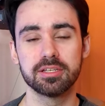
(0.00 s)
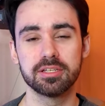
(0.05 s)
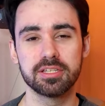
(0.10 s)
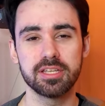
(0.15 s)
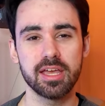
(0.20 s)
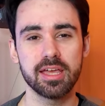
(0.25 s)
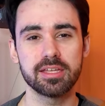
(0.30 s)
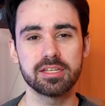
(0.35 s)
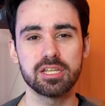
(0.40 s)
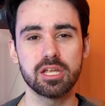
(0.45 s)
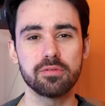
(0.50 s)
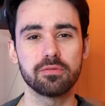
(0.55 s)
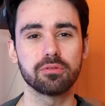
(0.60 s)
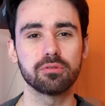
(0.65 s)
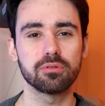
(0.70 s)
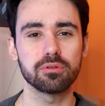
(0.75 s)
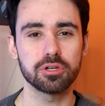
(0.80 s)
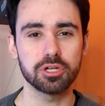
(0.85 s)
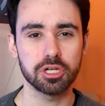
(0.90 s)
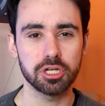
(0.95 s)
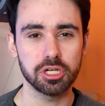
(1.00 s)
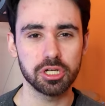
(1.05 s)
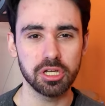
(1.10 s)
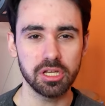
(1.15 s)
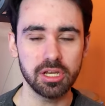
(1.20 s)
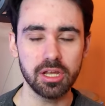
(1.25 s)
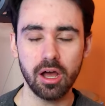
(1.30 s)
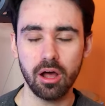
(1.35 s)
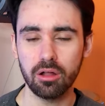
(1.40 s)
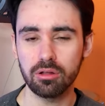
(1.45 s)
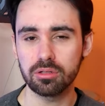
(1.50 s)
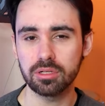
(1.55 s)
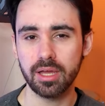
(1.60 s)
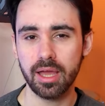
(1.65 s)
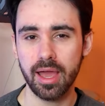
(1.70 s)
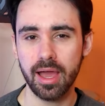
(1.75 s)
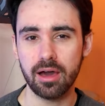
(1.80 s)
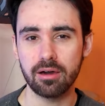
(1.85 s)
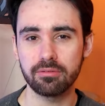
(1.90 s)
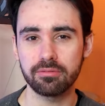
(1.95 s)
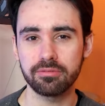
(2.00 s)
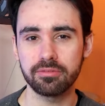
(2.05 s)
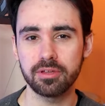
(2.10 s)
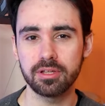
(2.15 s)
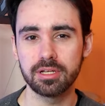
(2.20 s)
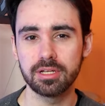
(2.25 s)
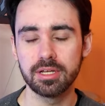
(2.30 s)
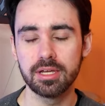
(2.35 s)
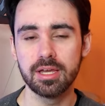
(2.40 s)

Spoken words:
Daredevil She-Hulk outfit.